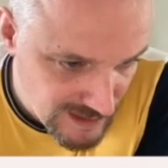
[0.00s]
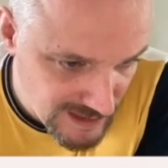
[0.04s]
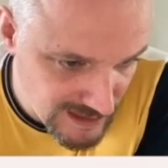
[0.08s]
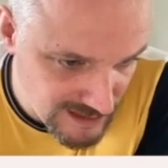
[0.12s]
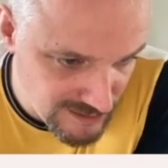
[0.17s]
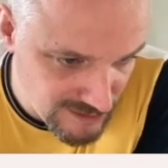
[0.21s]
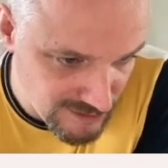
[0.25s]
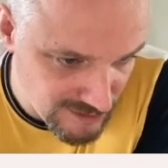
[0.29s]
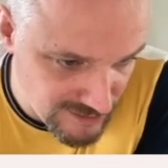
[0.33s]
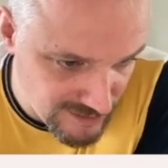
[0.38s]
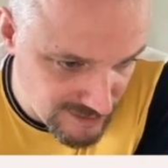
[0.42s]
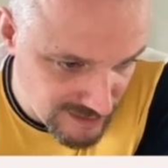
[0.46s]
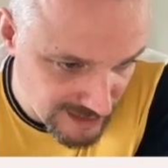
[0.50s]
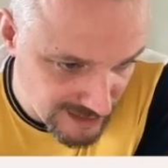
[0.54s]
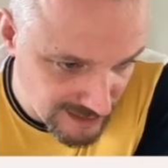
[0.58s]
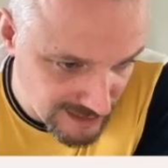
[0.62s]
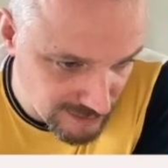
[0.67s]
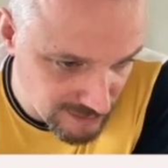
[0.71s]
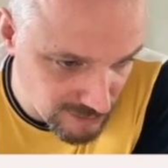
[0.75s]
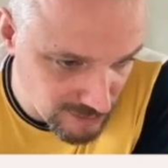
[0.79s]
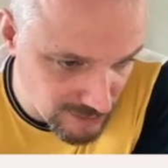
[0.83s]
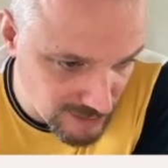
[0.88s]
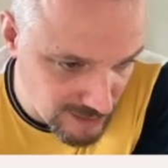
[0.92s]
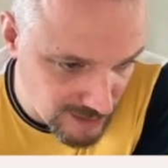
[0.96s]
just take a
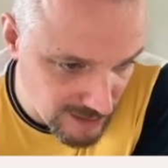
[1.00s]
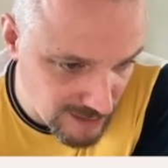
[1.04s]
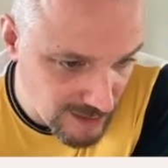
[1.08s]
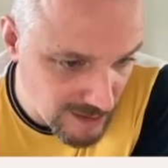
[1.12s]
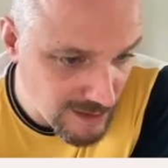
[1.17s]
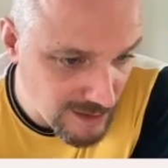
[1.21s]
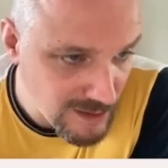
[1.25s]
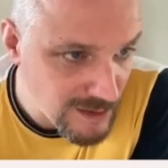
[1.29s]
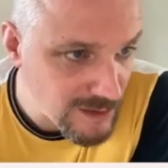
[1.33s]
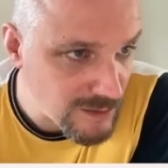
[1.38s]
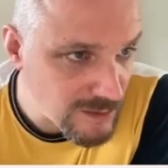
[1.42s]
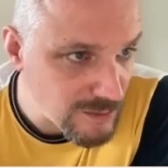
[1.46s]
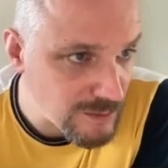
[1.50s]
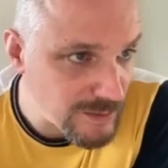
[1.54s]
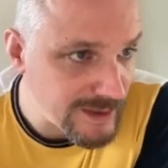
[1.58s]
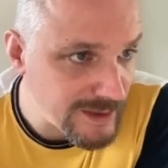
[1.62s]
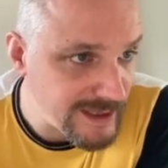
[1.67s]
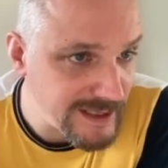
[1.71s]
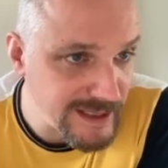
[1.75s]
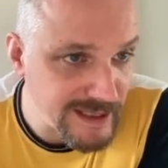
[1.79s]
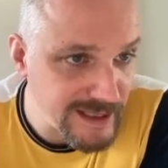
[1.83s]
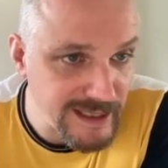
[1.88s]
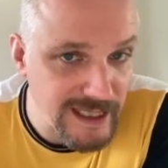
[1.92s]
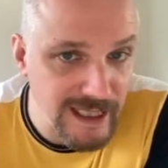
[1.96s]
look. We
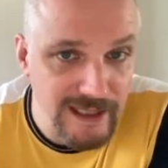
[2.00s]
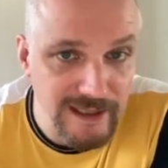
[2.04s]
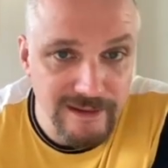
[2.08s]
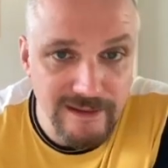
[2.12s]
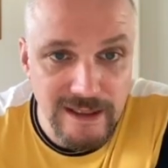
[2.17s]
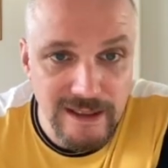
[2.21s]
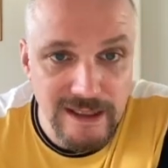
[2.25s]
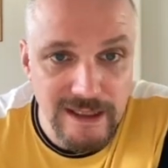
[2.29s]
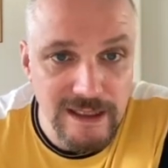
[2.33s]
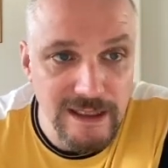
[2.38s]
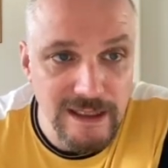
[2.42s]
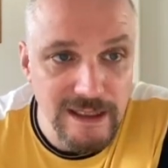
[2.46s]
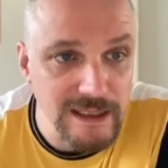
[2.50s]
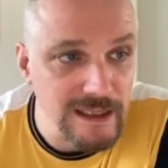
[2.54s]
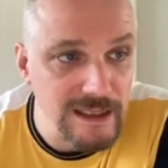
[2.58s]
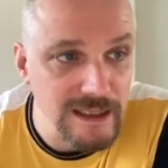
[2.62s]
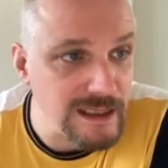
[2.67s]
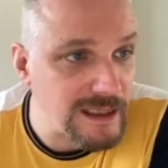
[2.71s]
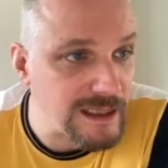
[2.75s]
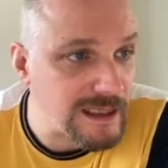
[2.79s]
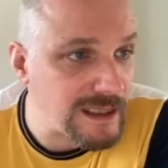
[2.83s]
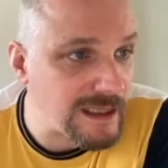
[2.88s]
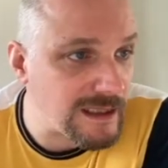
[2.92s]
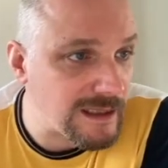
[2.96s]
need to get the
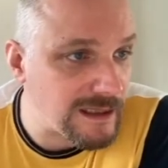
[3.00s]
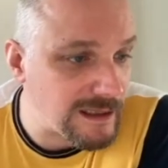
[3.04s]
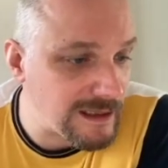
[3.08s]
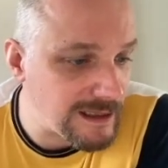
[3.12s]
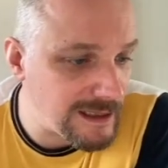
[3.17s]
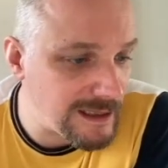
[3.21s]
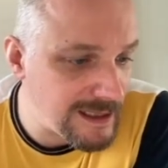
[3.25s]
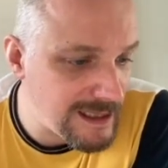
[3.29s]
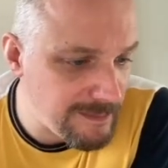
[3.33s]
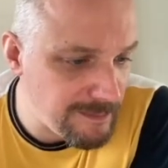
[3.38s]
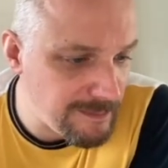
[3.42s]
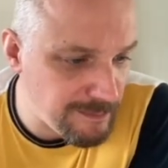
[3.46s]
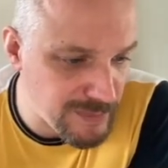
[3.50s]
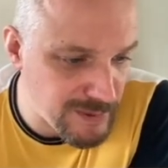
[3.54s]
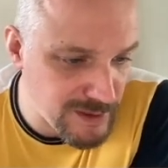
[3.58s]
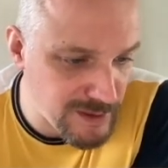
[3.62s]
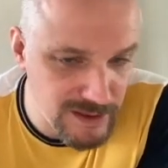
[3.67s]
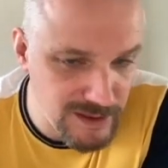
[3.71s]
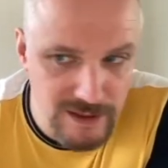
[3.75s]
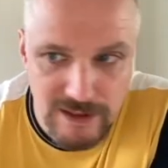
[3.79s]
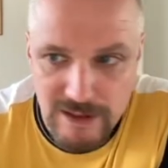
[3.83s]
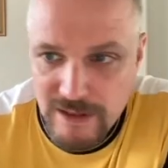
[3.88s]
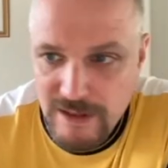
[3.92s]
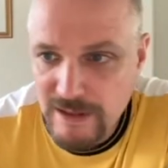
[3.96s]

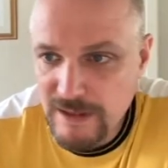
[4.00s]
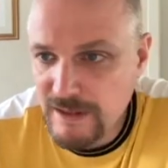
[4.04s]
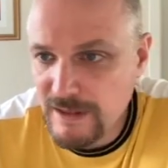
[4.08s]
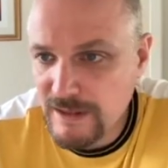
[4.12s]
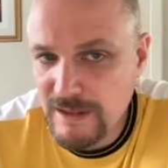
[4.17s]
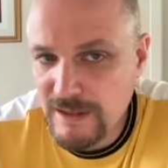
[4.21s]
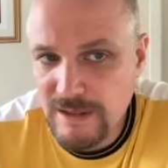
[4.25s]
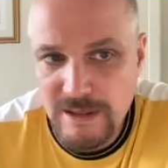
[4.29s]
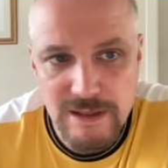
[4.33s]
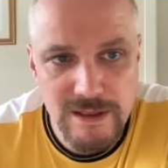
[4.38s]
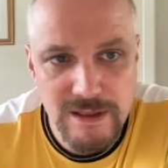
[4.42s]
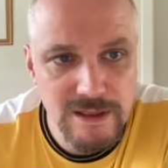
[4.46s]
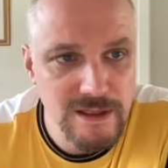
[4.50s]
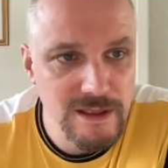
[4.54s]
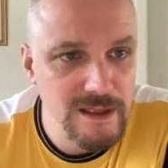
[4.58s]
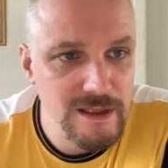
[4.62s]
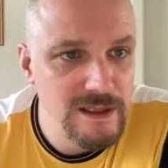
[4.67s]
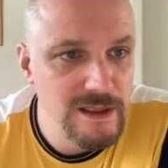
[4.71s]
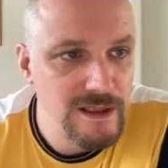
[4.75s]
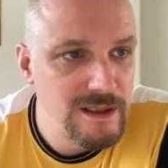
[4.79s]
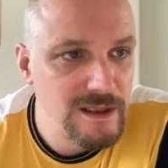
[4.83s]
eclipse.